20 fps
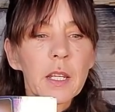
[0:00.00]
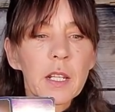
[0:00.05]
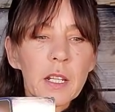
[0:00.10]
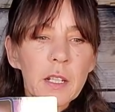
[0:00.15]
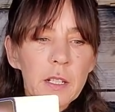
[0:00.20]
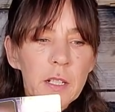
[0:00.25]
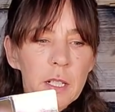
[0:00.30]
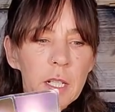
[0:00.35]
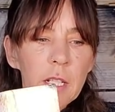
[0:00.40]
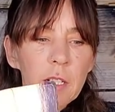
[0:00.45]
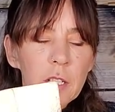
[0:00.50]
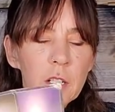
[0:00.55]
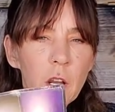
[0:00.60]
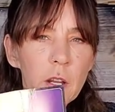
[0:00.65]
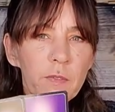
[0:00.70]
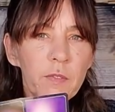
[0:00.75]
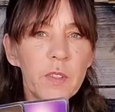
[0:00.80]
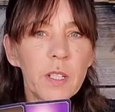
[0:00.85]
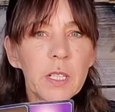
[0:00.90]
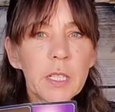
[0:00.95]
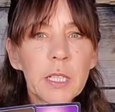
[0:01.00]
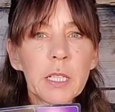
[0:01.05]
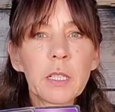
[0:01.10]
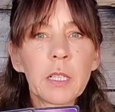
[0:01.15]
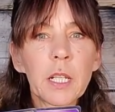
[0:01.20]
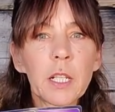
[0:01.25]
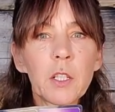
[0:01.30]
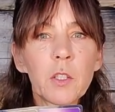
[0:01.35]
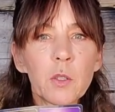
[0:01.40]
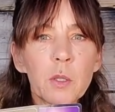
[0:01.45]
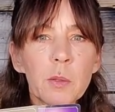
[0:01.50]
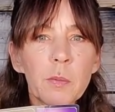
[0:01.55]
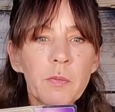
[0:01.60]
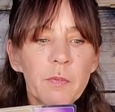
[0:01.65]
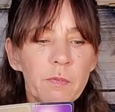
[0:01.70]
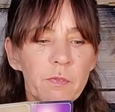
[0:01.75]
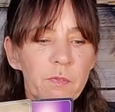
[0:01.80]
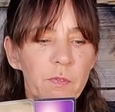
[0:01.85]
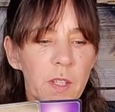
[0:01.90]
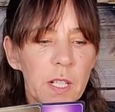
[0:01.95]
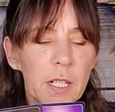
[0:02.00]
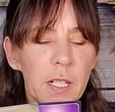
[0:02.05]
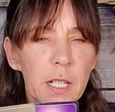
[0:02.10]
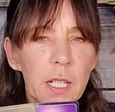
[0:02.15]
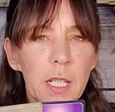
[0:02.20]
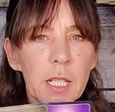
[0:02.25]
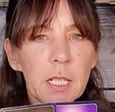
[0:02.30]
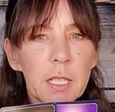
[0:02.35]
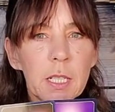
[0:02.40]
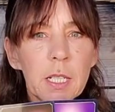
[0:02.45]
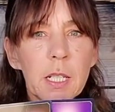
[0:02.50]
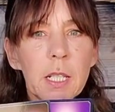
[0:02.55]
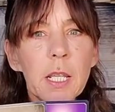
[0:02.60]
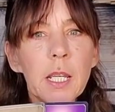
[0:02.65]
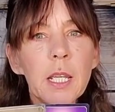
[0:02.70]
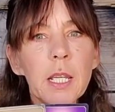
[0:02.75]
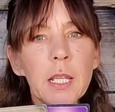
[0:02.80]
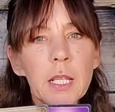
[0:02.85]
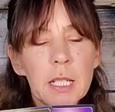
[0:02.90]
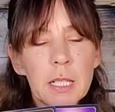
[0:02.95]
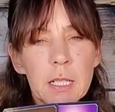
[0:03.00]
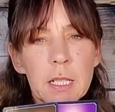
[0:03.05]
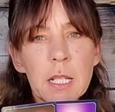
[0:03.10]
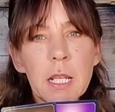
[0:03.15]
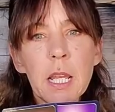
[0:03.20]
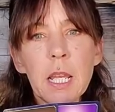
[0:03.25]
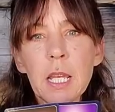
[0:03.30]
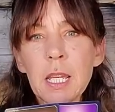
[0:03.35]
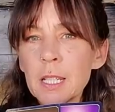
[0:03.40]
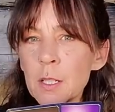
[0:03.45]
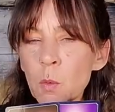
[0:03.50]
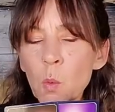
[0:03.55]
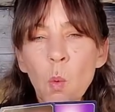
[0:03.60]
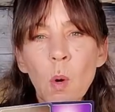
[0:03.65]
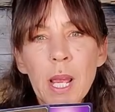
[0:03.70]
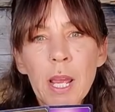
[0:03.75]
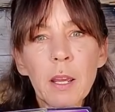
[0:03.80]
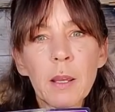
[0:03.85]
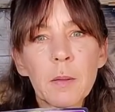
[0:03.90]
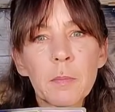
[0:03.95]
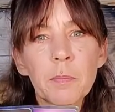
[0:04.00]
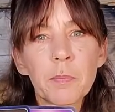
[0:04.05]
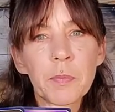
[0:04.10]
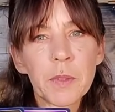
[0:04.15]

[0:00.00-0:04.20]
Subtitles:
not feeling like you're fitting in a way.